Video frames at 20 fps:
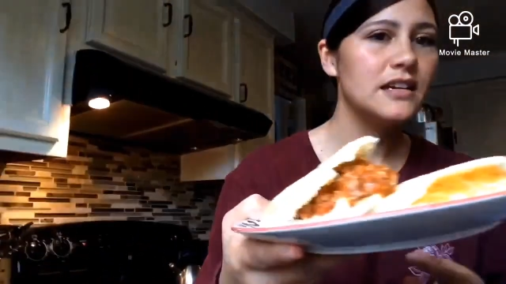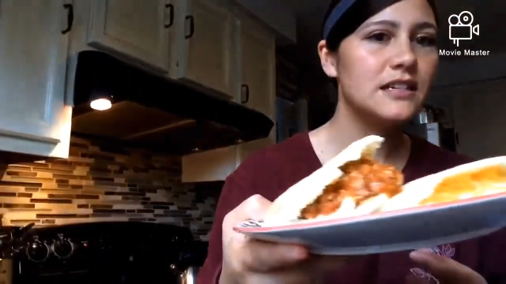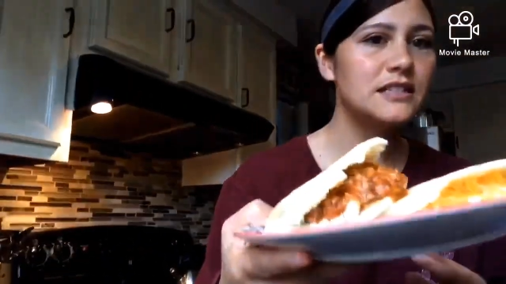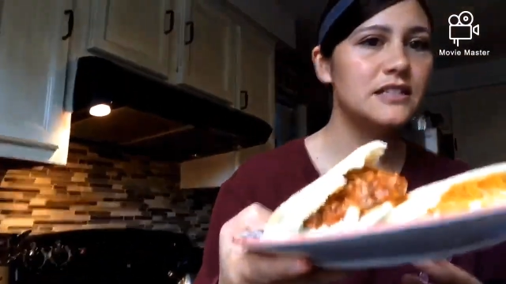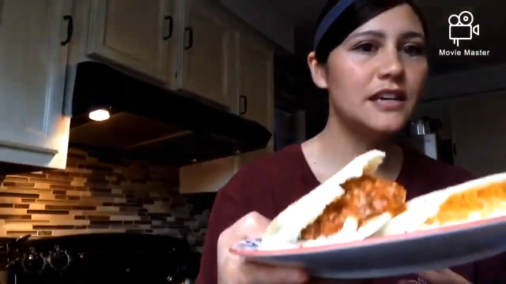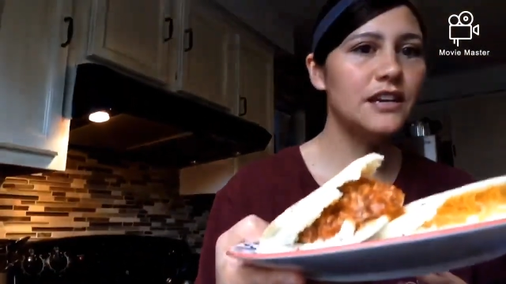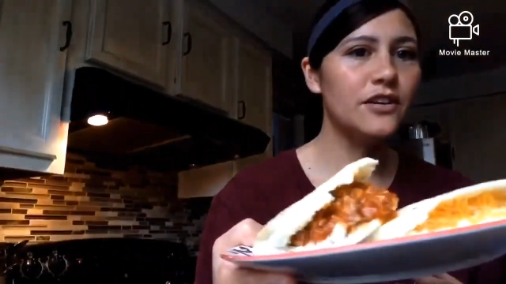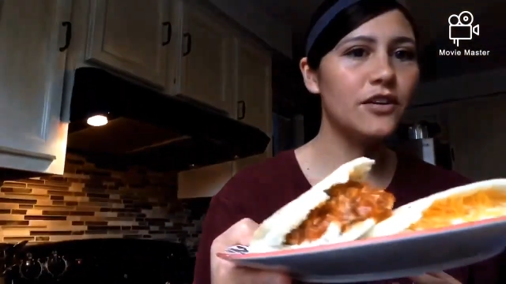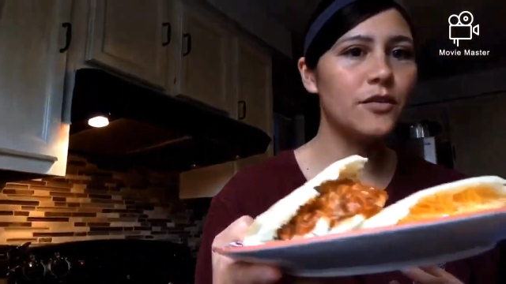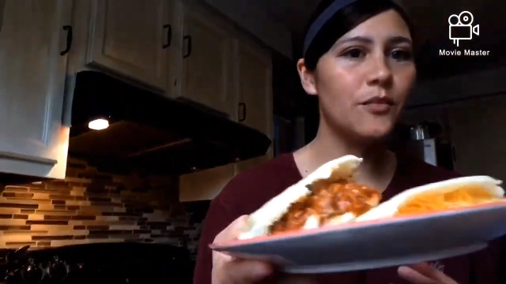
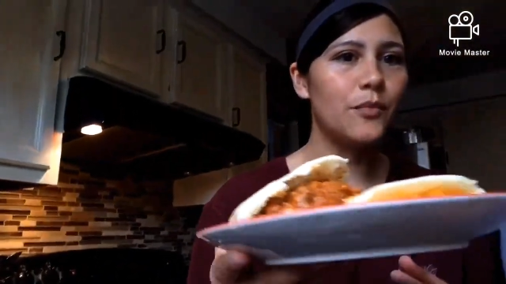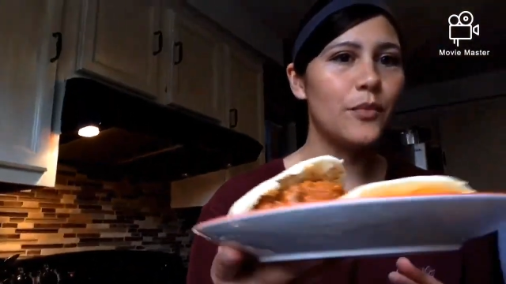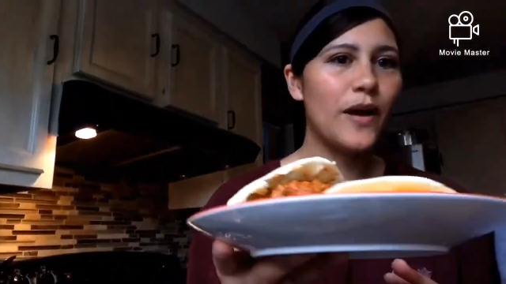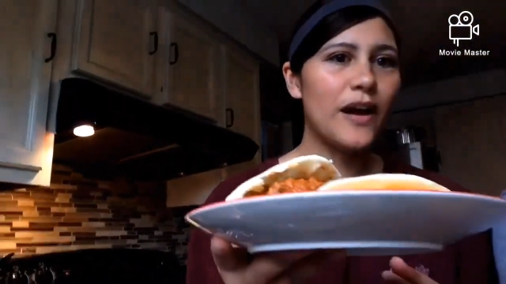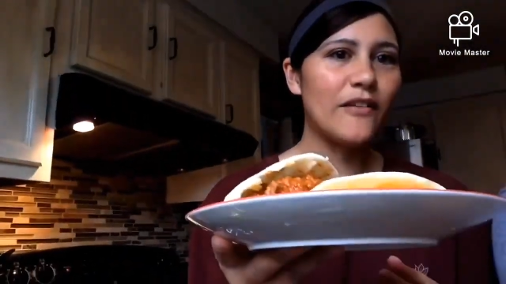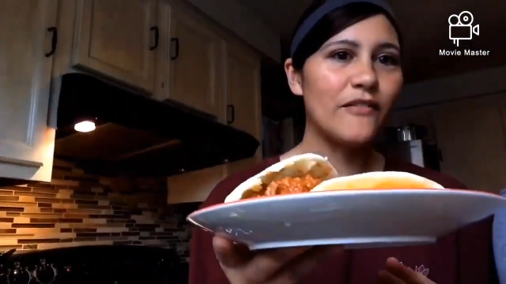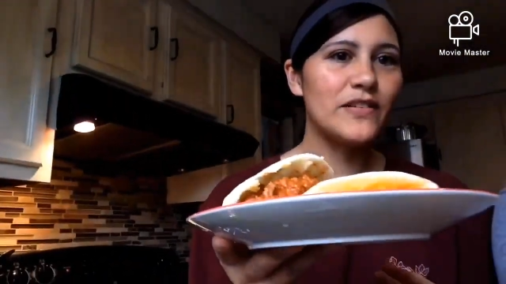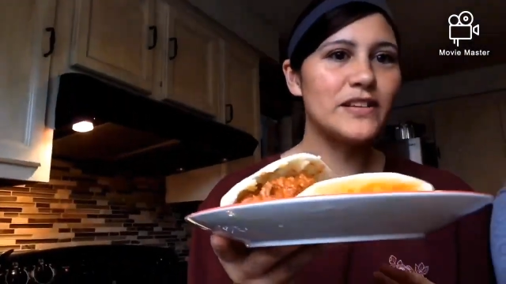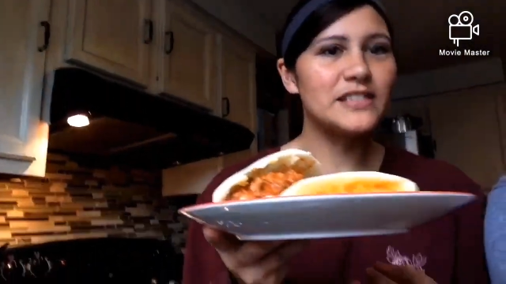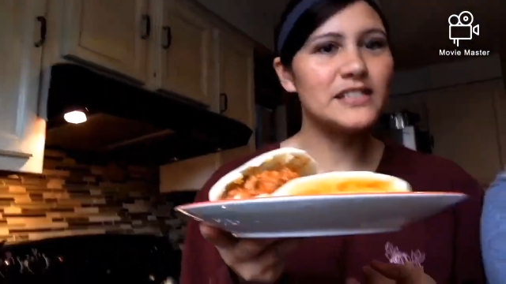dinner,
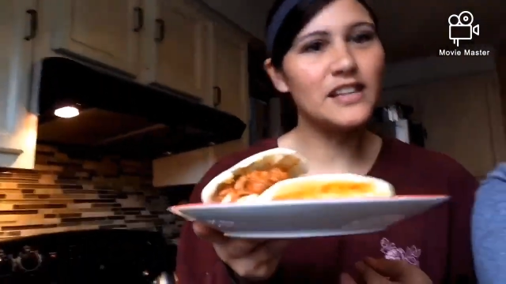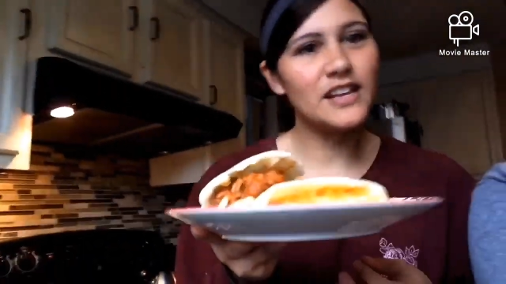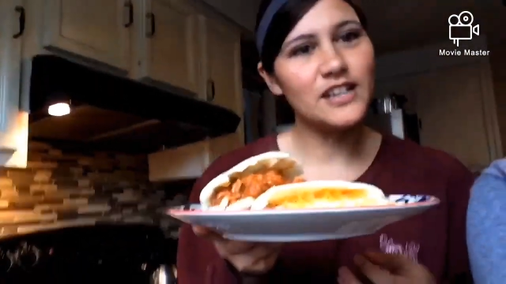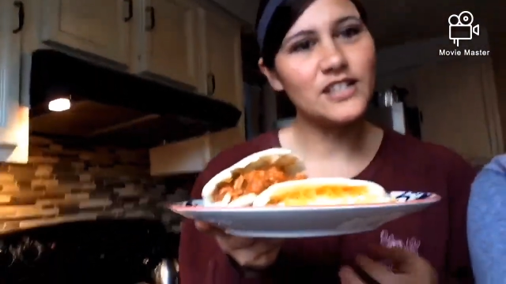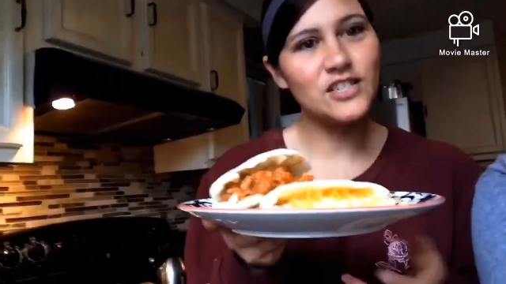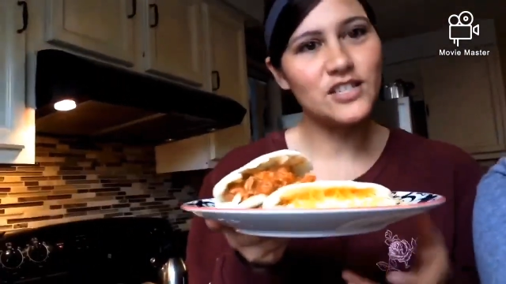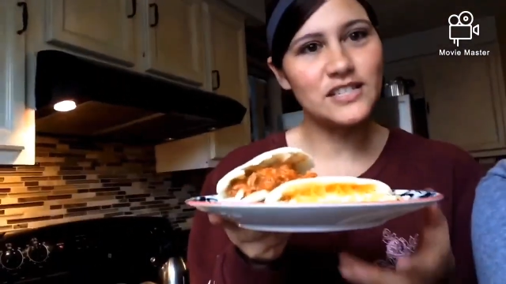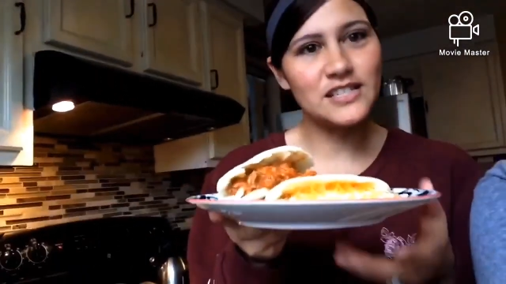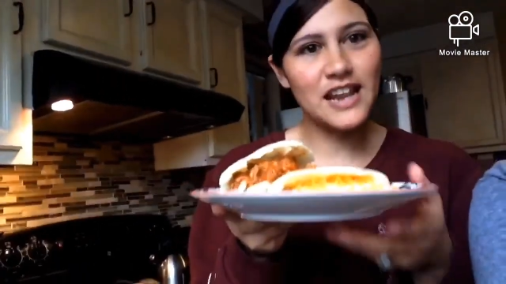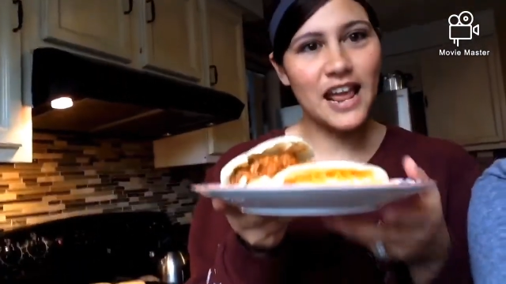breakfast,
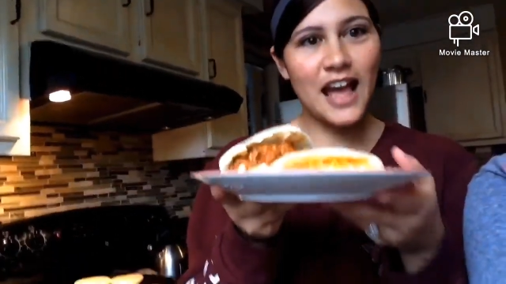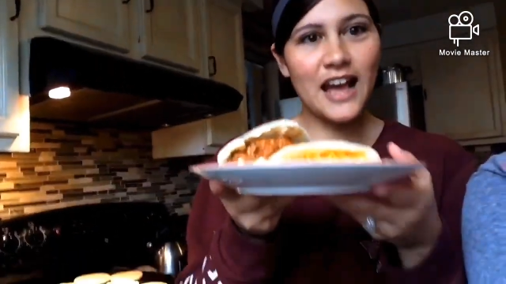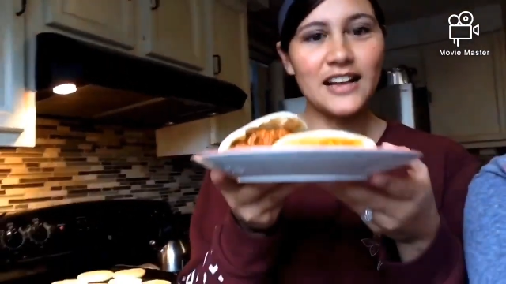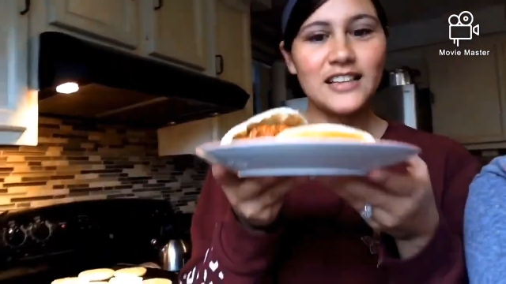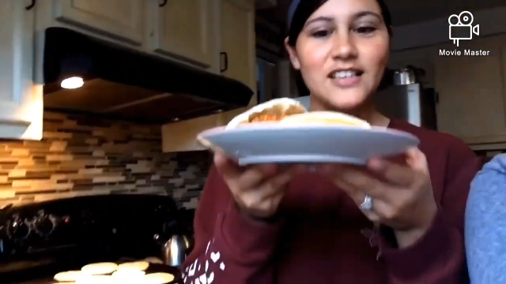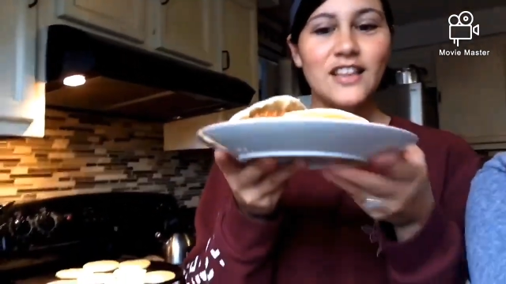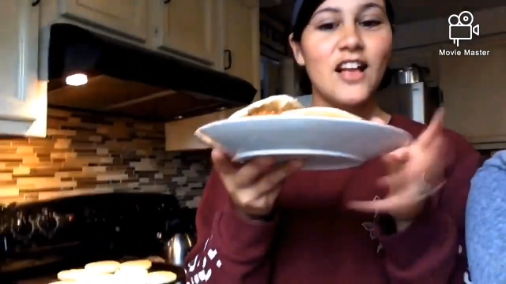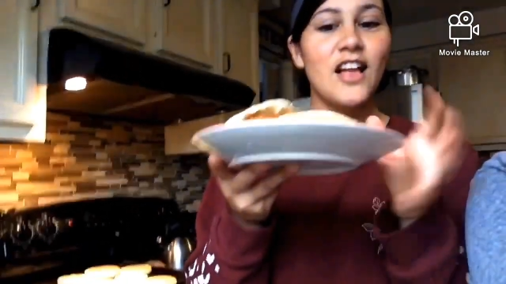lunch, snack.